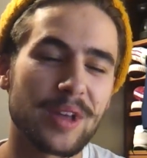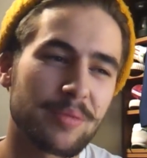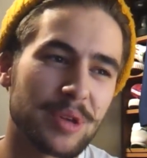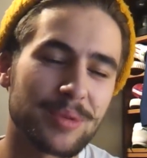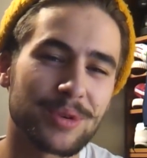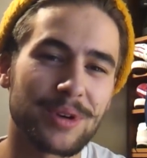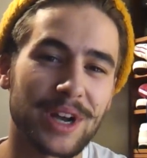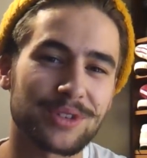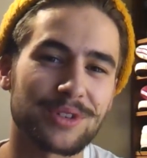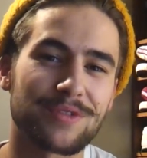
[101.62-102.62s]
people who
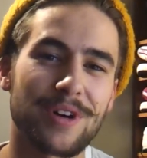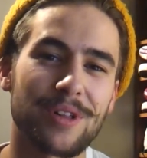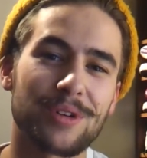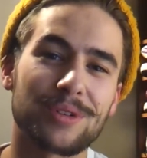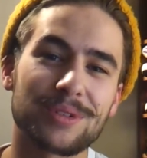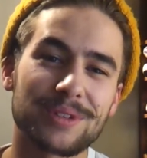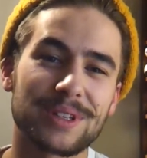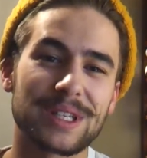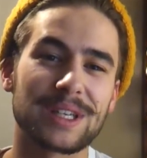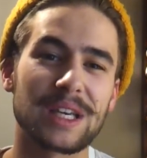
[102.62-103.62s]
actually follow
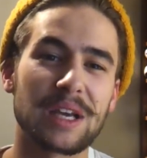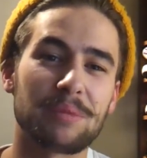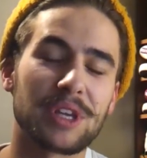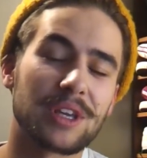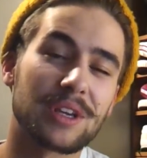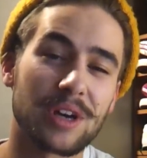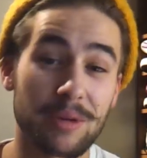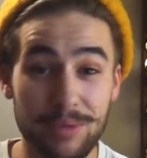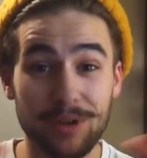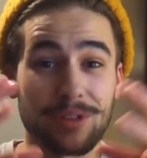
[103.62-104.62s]
me
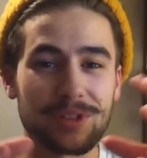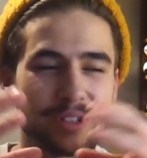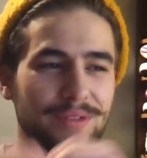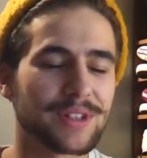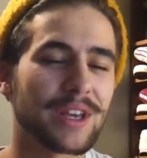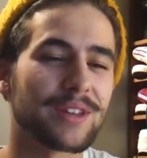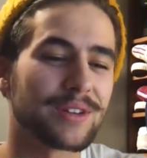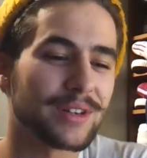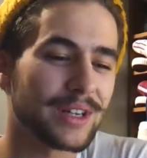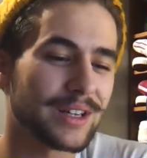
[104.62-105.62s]
on both of the stuff
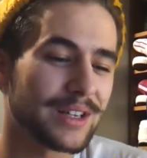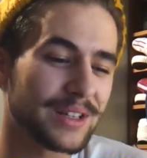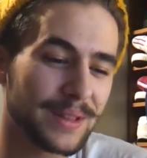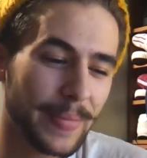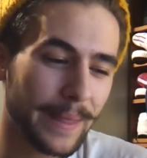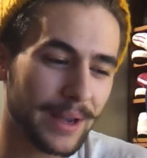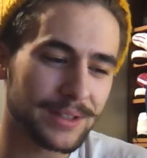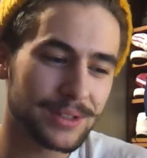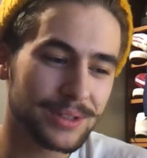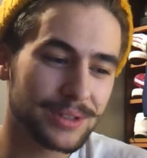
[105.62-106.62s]
together, uh, I
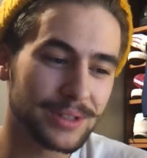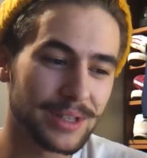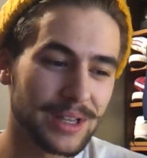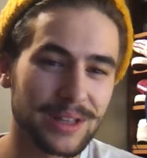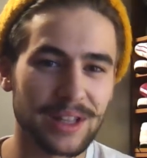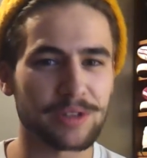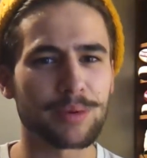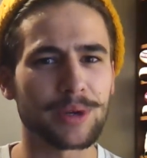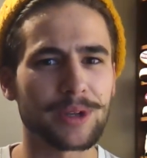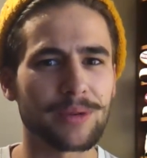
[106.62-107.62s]
still think it's a
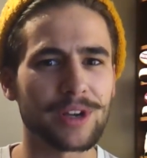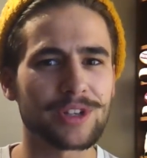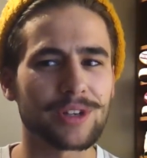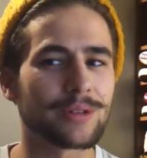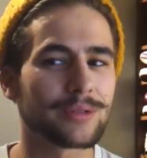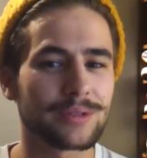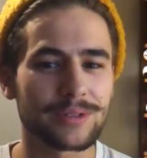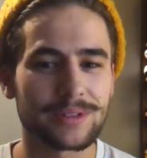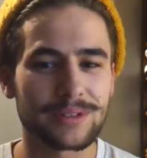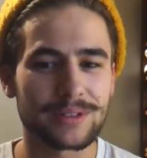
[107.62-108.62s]
pretty good ratio
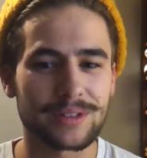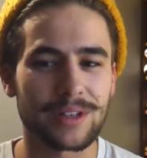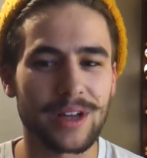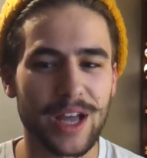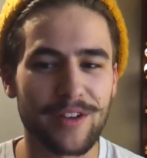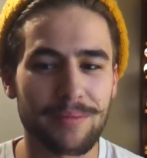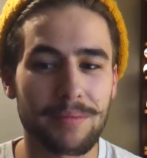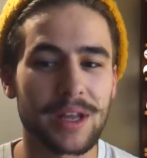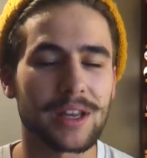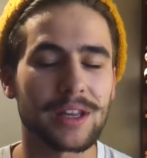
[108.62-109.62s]
to not have
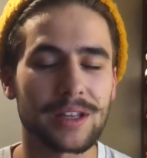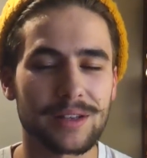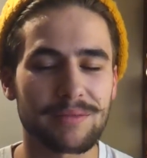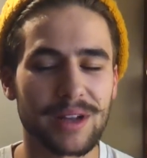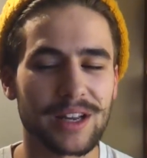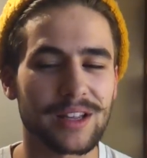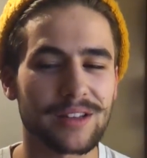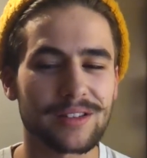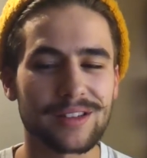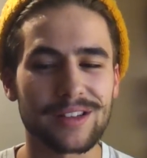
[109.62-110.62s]
many, many
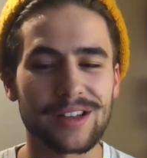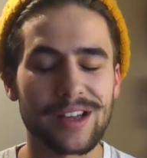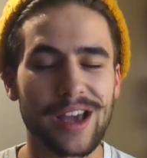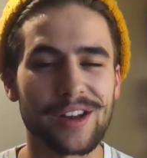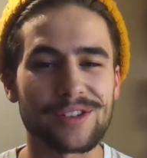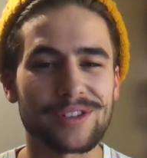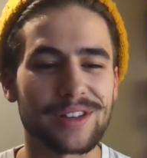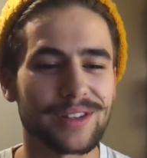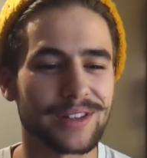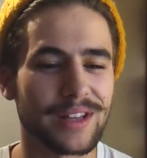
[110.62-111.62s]
haters or
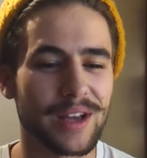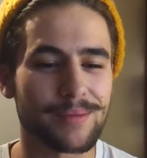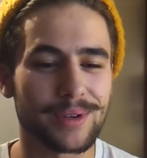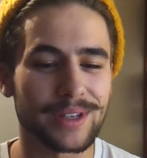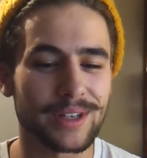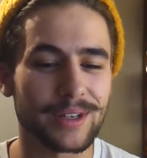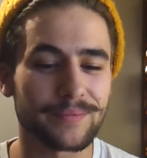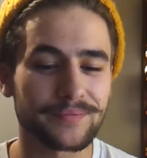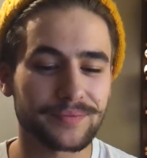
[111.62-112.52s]
anything like that, but um,